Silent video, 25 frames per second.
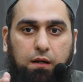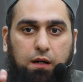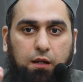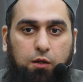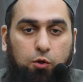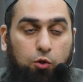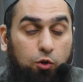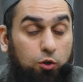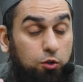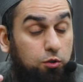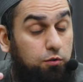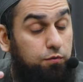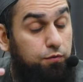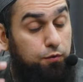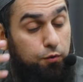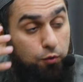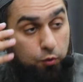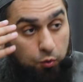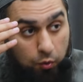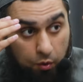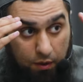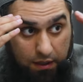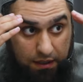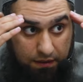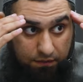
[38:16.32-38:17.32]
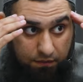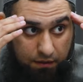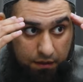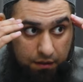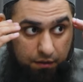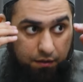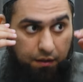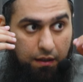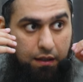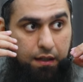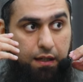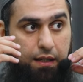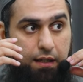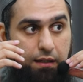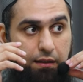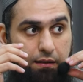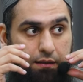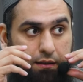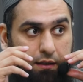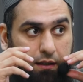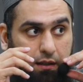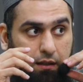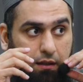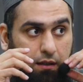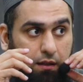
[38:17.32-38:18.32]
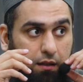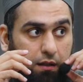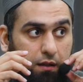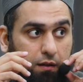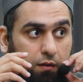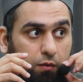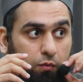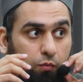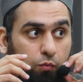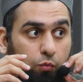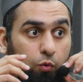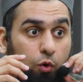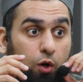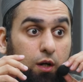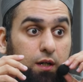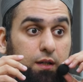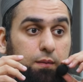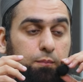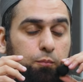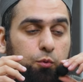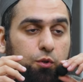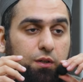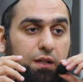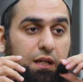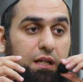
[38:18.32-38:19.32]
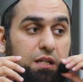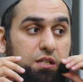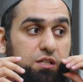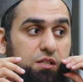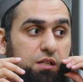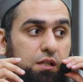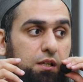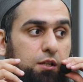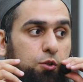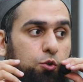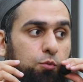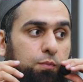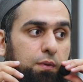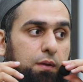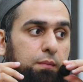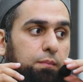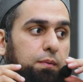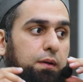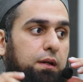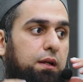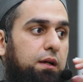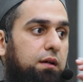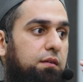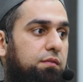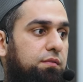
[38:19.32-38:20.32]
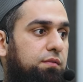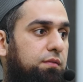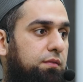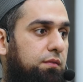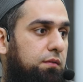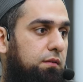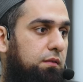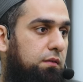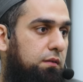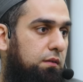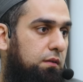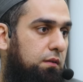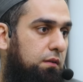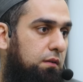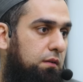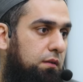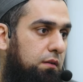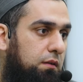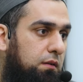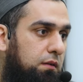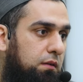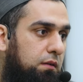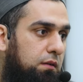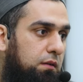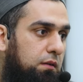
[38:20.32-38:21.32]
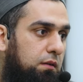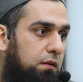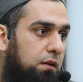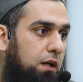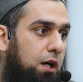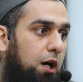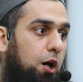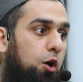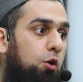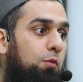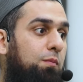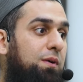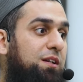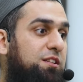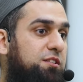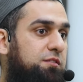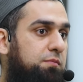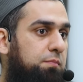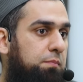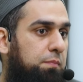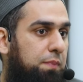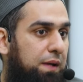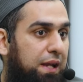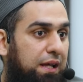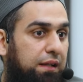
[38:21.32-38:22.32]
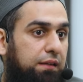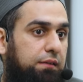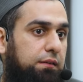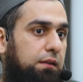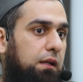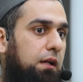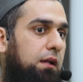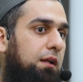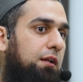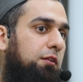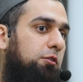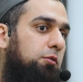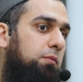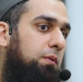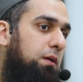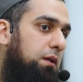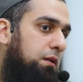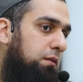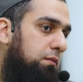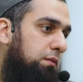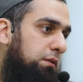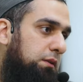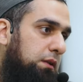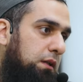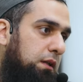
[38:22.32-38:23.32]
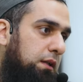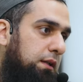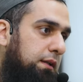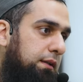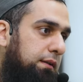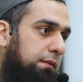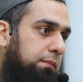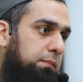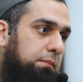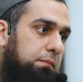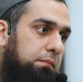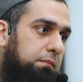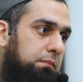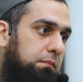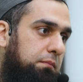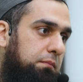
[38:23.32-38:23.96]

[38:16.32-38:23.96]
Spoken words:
a lot of you don't even realize ke what potential you people have. How much blessed Allah subhanahu wa ta'ala has